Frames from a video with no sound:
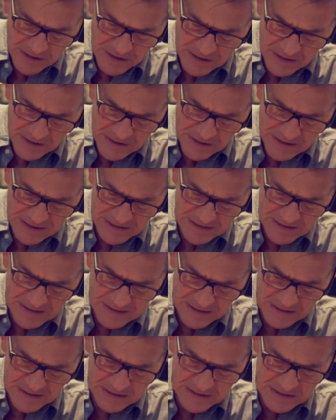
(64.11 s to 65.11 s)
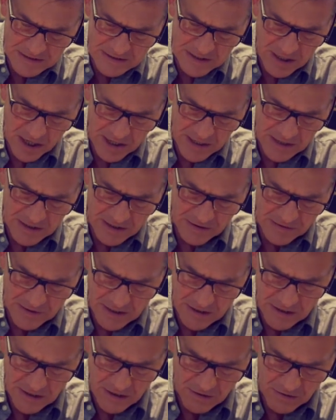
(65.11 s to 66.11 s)
neat indeed. It sits tightly in
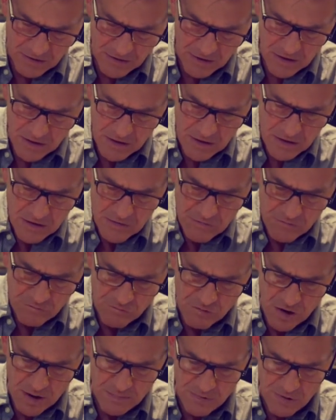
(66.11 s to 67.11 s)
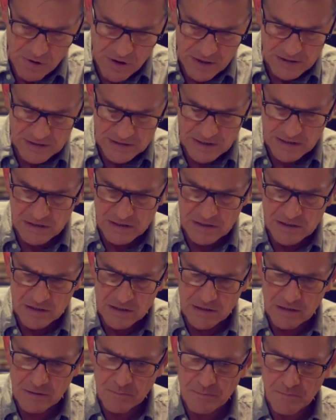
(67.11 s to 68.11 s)
that little rubberized
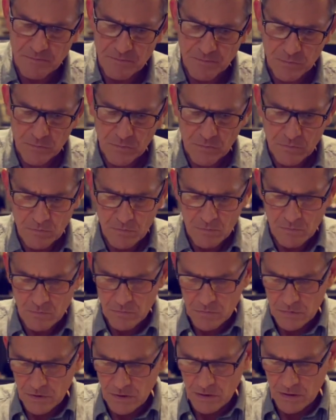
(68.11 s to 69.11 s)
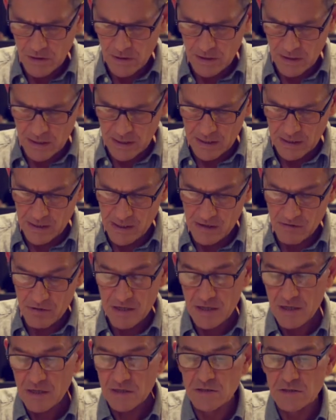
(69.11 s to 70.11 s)
insert, and here
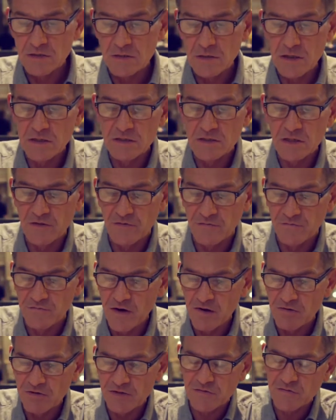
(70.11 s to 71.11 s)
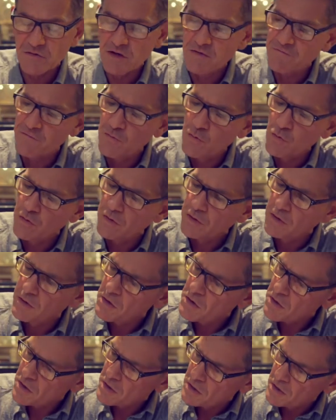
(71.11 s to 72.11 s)
it is. It's very straightforward.
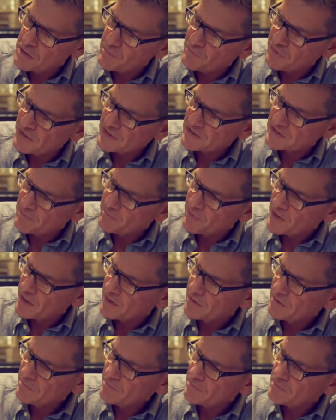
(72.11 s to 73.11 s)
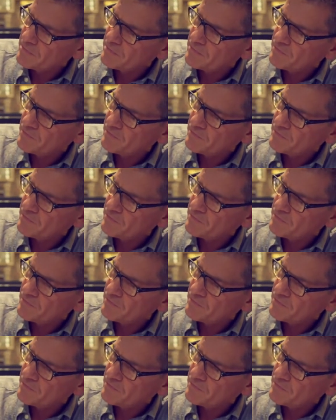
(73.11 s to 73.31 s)
Press the button,